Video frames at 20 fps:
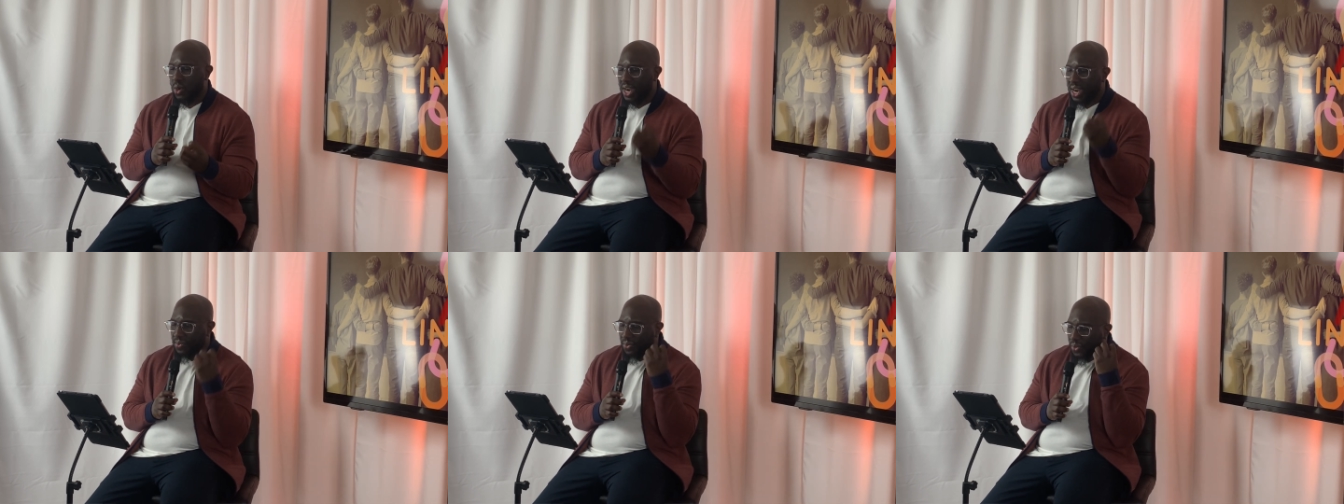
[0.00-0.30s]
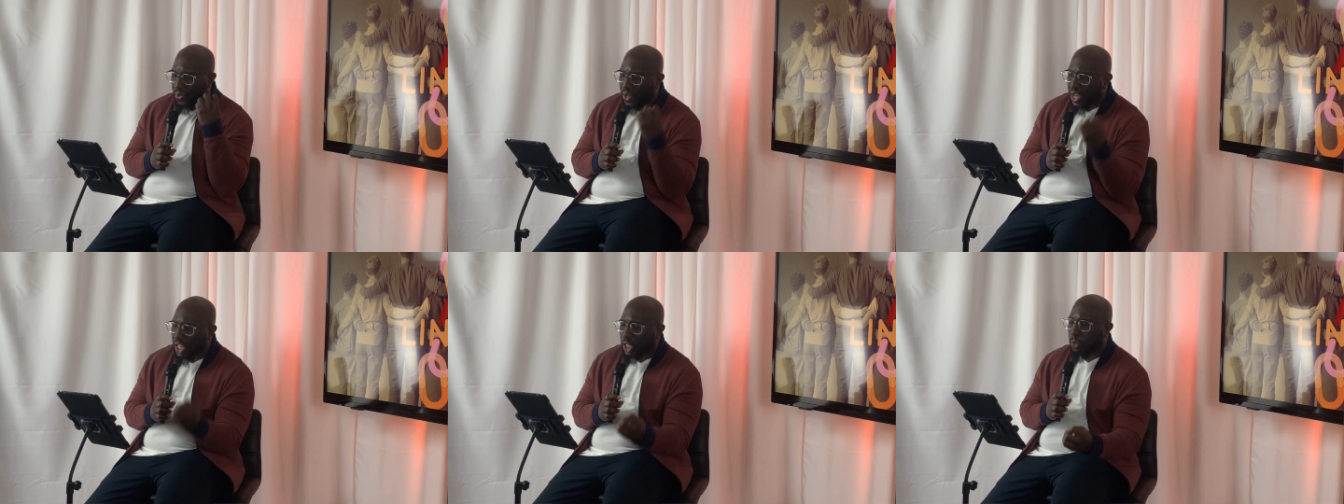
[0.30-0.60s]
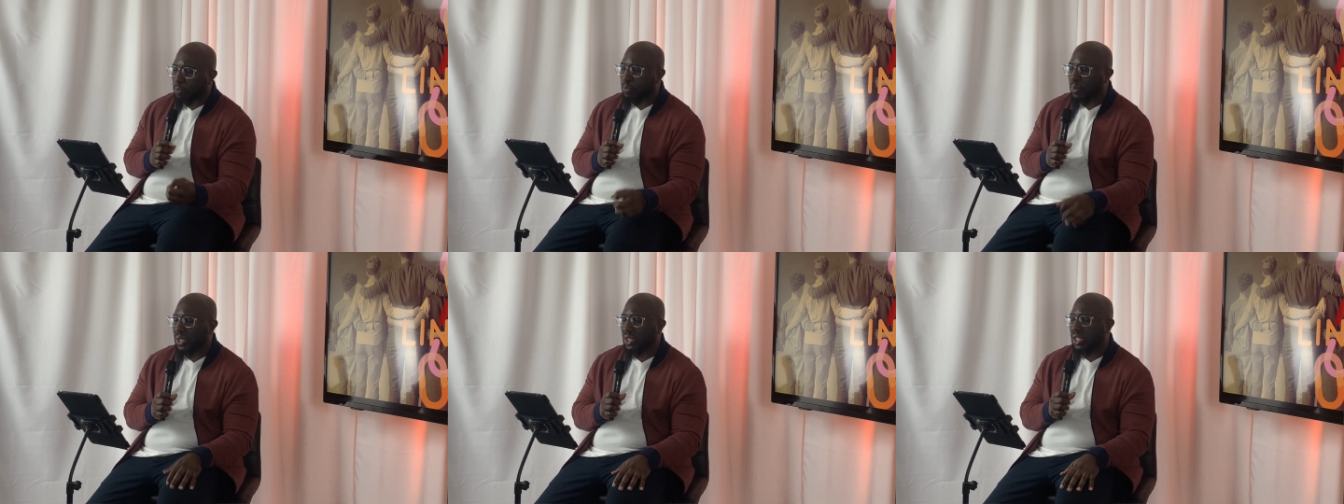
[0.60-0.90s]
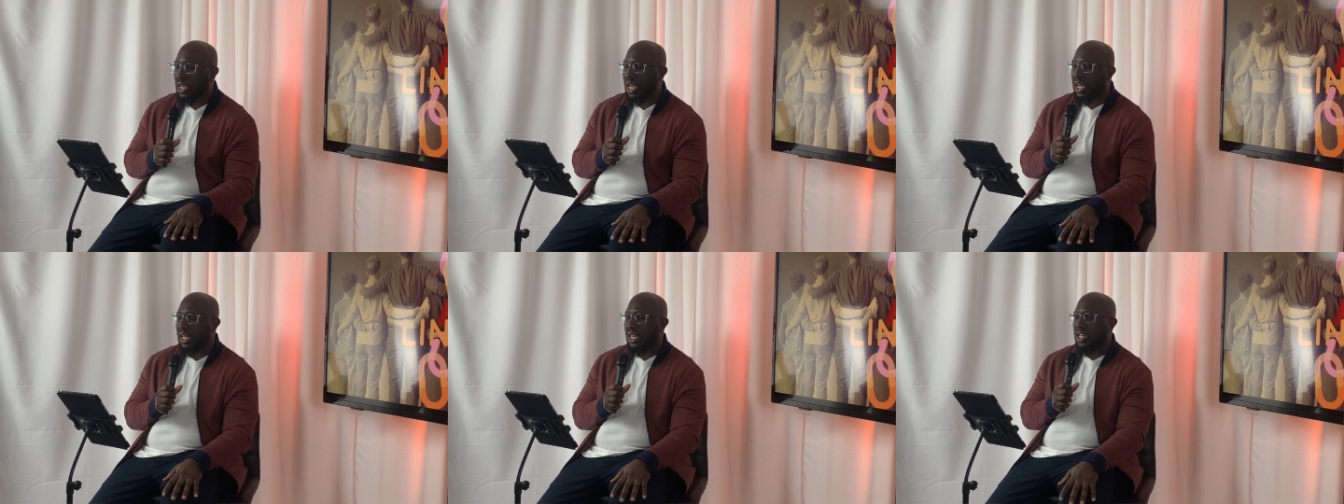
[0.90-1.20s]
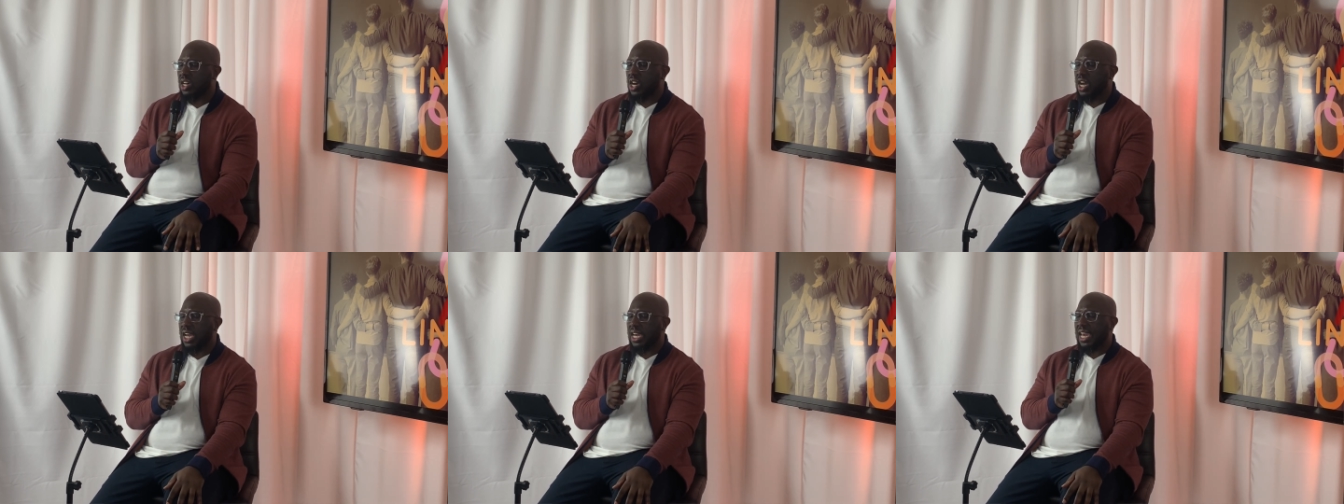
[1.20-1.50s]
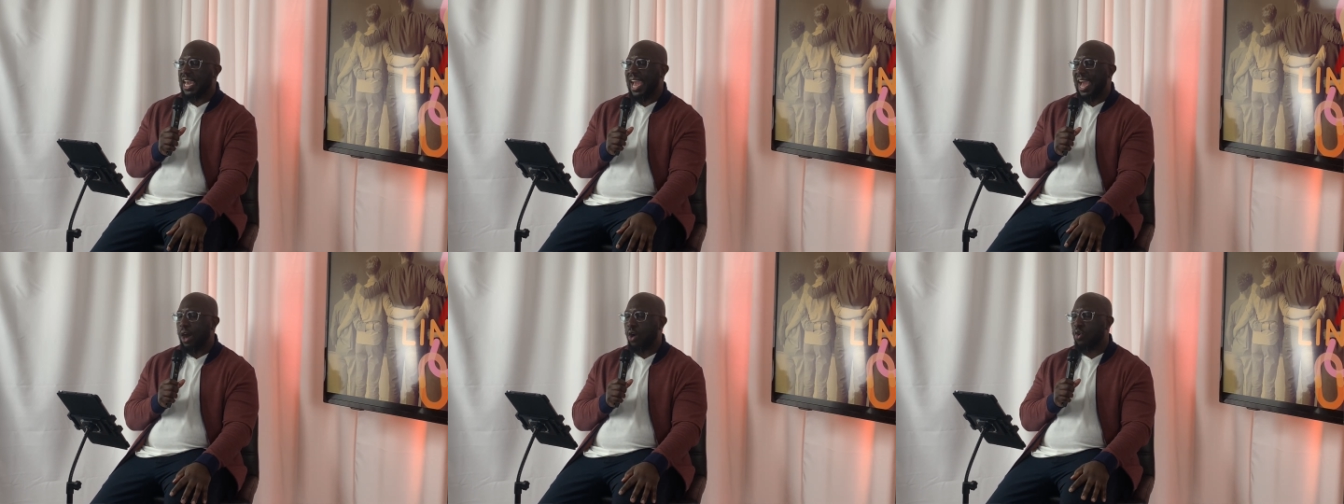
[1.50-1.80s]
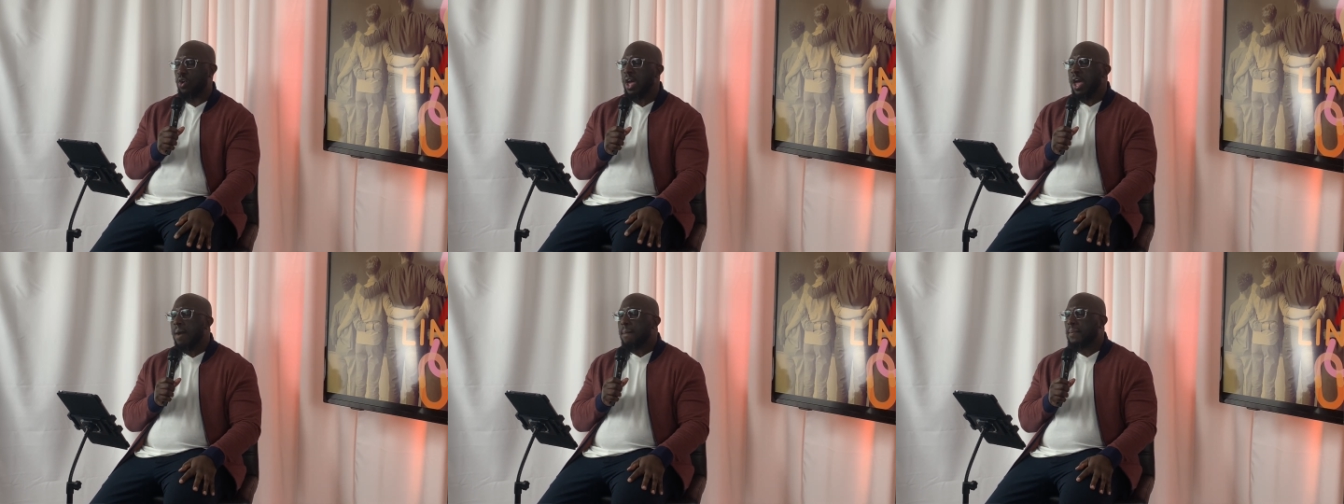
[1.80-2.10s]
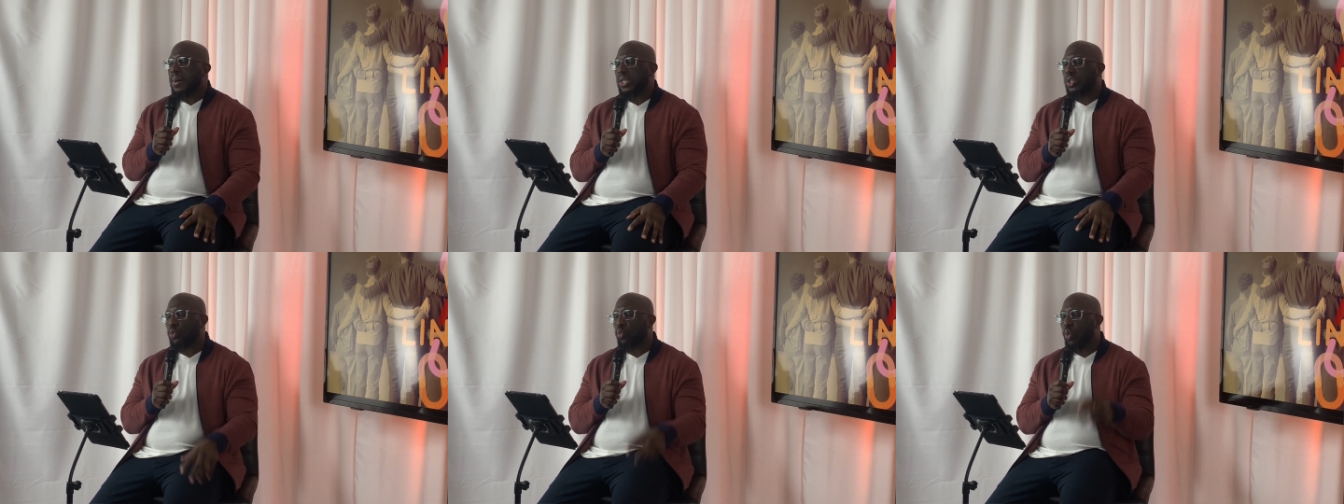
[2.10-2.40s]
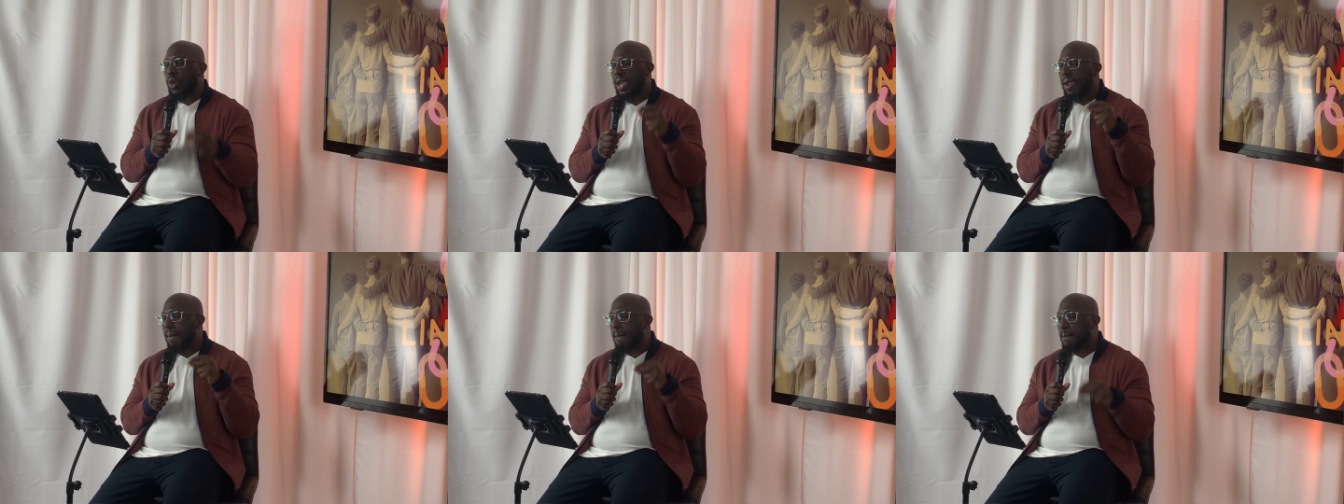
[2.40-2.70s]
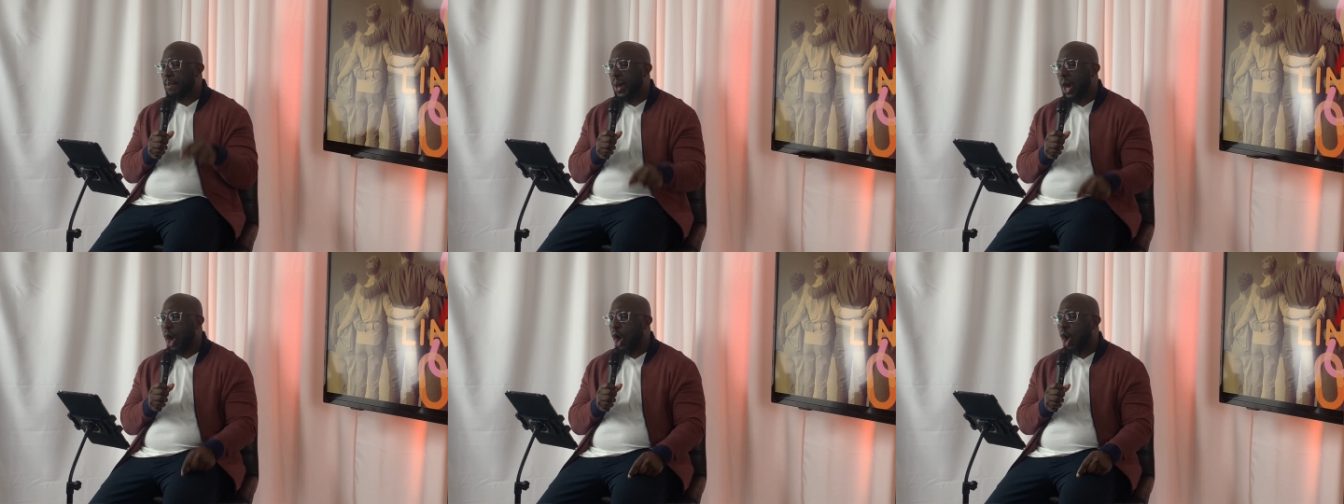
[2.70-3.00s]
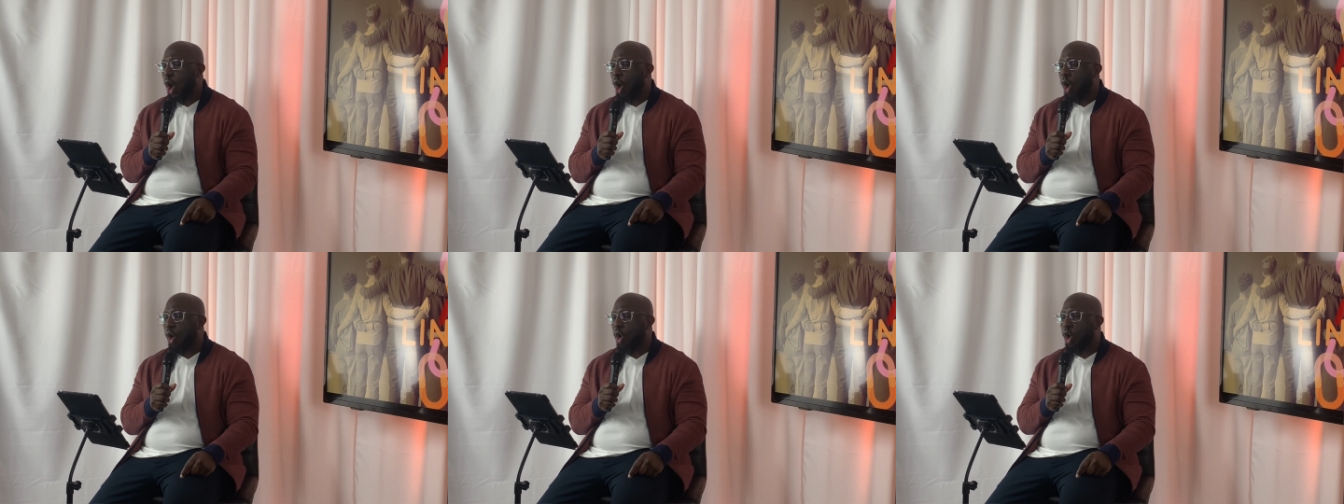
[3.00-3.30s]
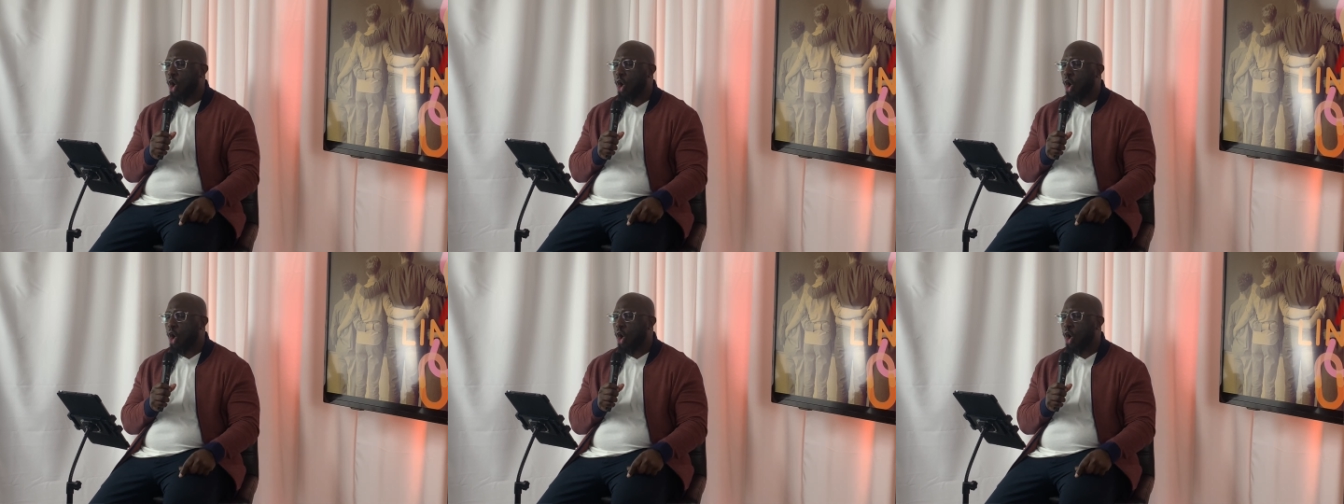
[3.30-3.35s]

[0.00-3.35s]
And this particular account between Paul